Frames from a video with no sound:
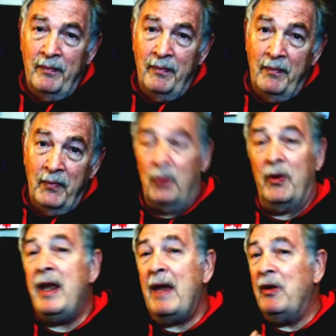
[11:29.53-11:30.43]
So they
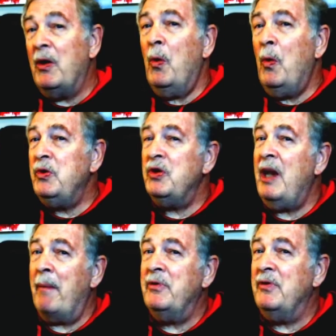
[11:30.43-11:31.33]
have the old
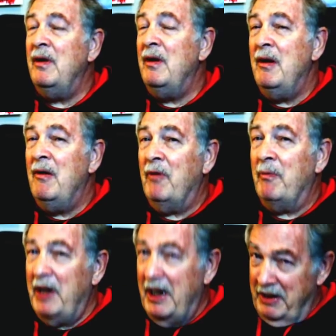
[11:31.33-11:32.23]
steps from the
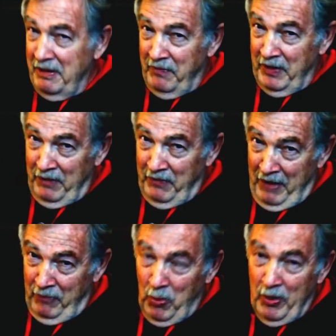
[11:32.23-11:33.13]

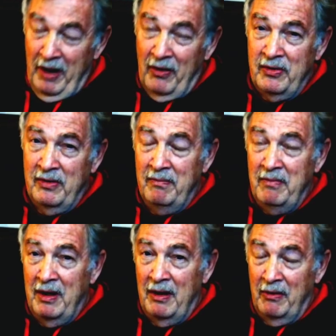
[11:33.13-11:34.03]
1855 courthouse
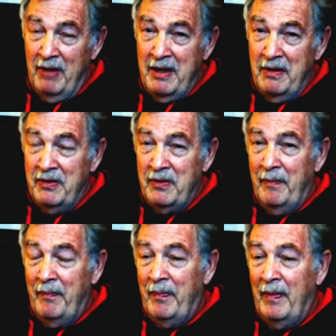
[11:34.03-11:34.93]
in LaGrange.
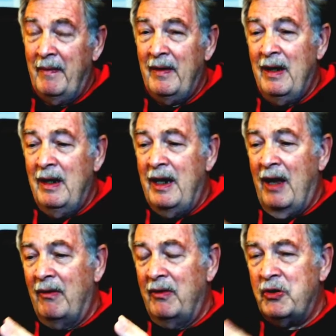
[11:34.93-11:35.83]

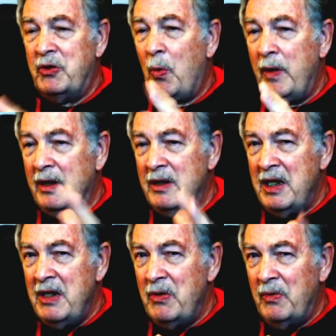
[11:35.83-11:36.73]
Now, the story
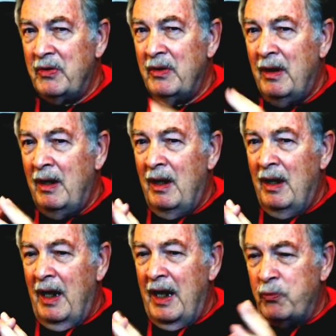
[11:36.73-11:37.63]
continues.
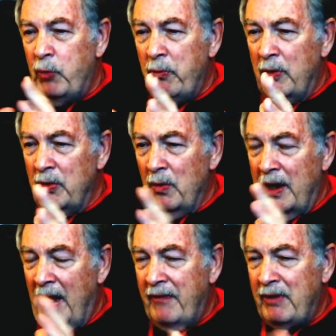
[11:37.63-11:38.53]
As we were doing, I
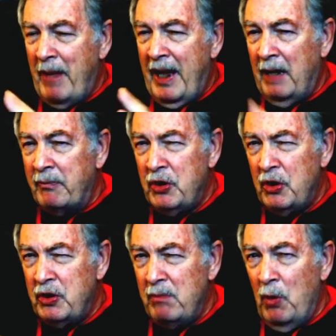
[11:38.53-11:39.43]
have to back up
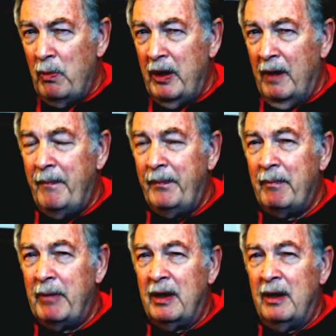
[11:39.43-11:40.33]
just a moment here,
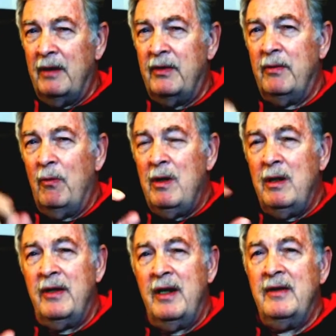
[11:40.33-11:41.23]
because one of
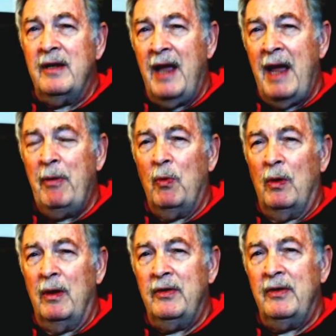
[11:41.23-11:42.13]
the things that happened
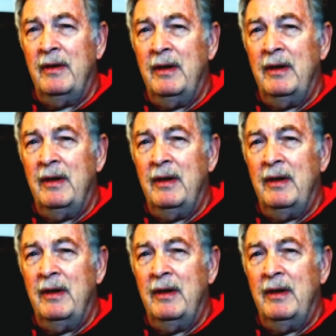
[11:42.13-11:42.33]
was